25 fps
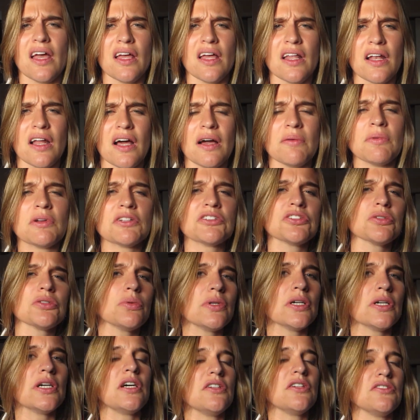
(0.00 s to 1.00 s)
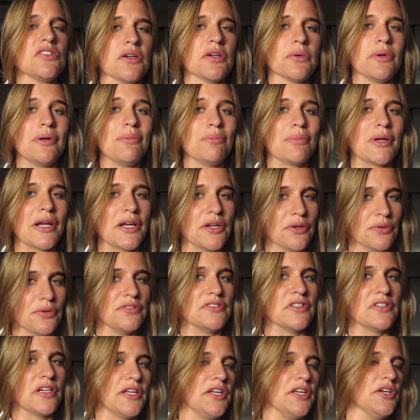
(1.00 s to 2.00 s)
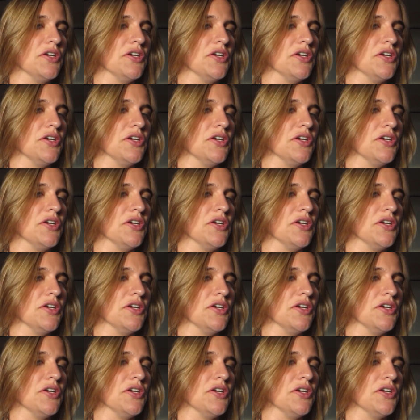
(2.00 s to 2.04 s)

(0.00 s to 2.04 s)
and I'm not sure where LJ went, but I know he's not